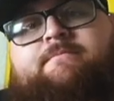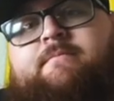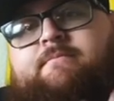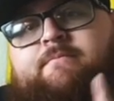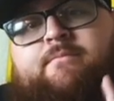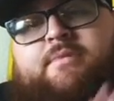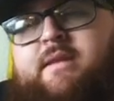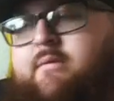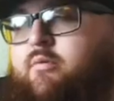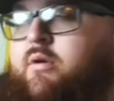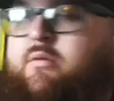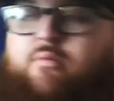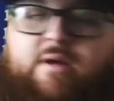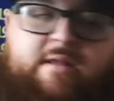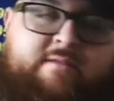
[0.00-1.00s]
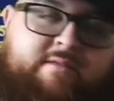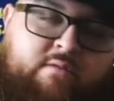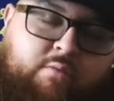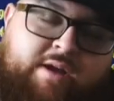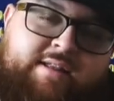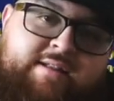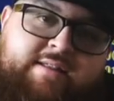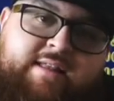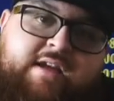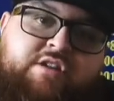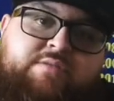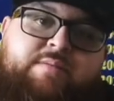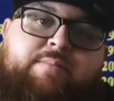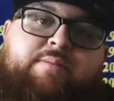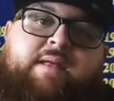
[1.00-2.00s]
The, the way that the Lakers
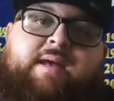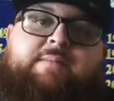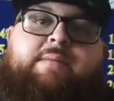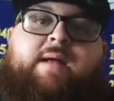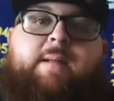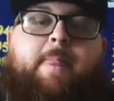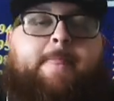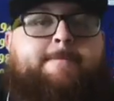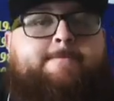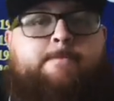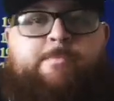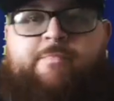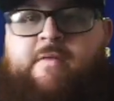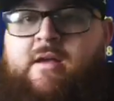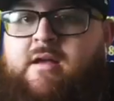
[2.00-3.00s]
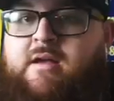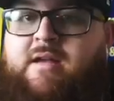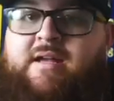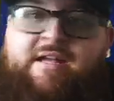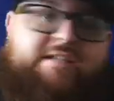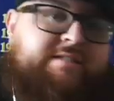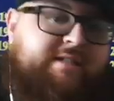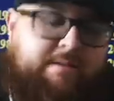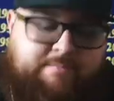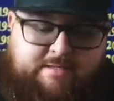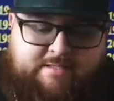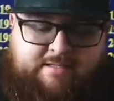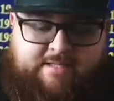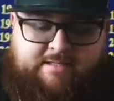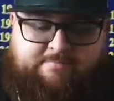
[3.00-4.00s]
have been playing, man, it's something to
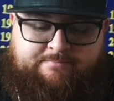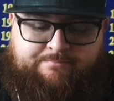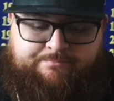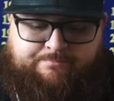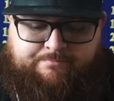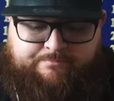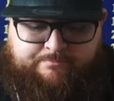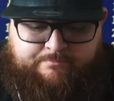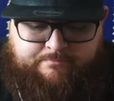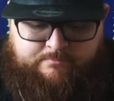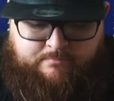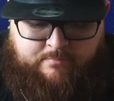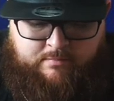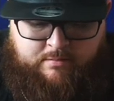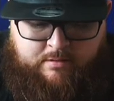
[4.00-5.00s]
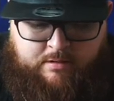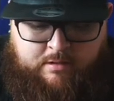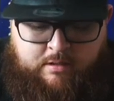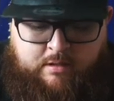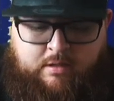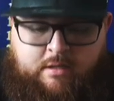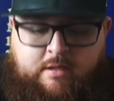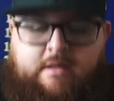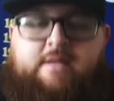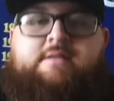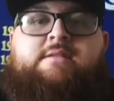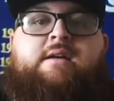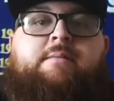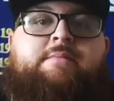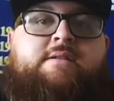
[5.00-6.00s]
see. It's
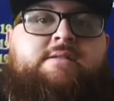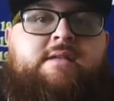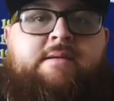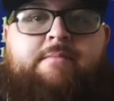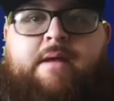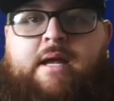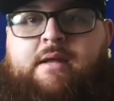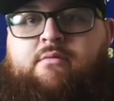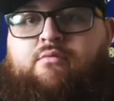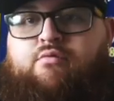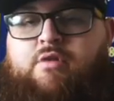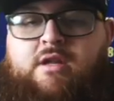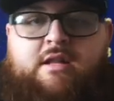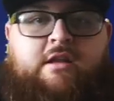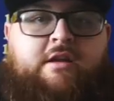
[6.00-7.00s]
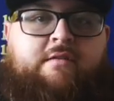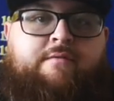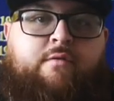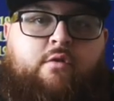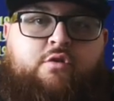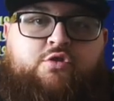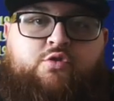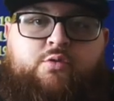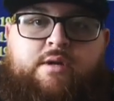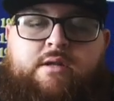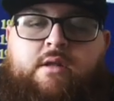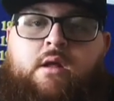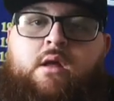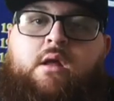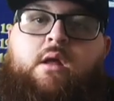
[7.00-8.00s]
something to see, man. Really looking forward to
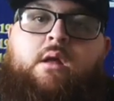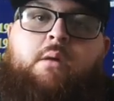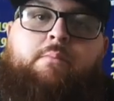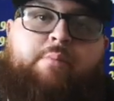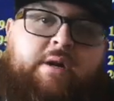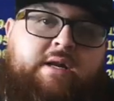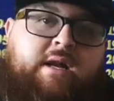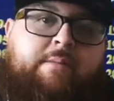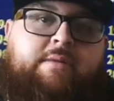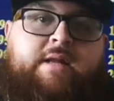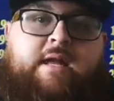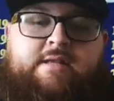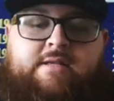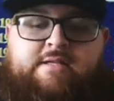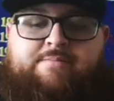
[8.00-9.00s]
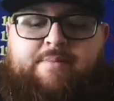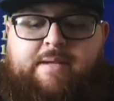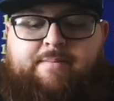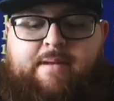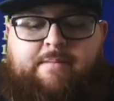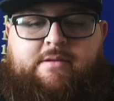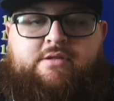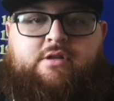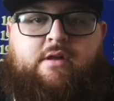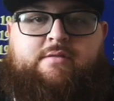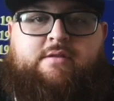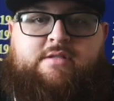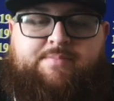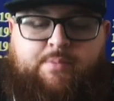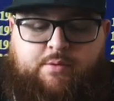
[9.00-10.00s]
it. But I'm going to end this Big Baby
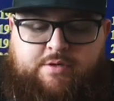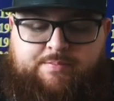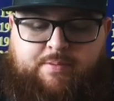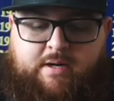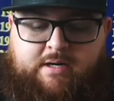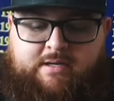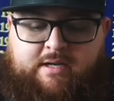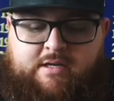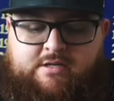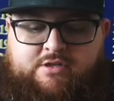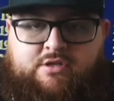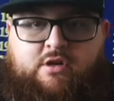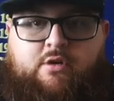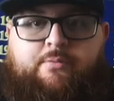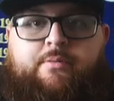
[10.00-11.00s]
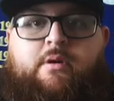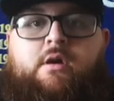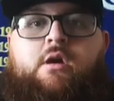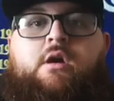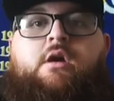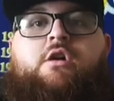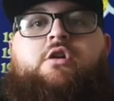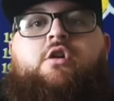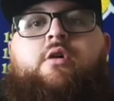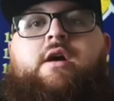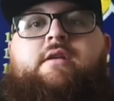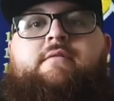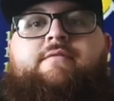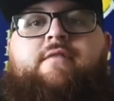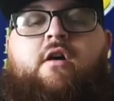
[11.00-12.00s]
Jonathan Sports Podcast show. Go ahead
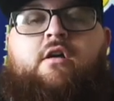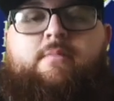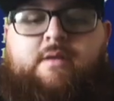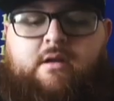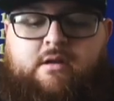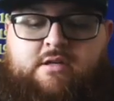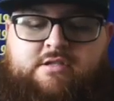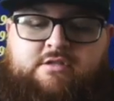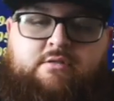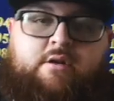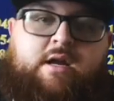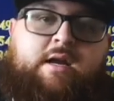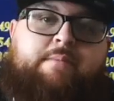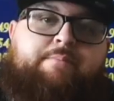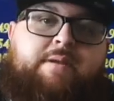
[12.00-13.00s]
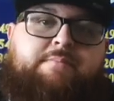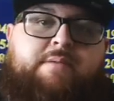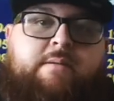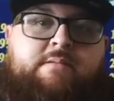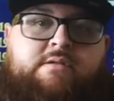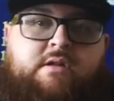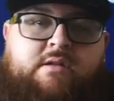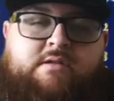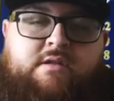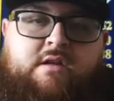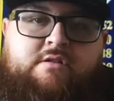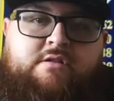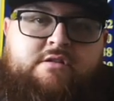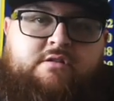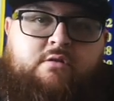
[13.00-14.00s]
and follow me on Instagram, Big Baby Jonathan
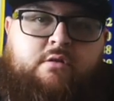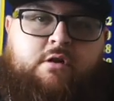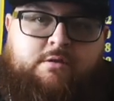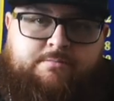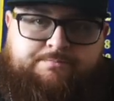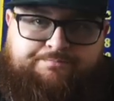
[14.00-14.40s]
underscore.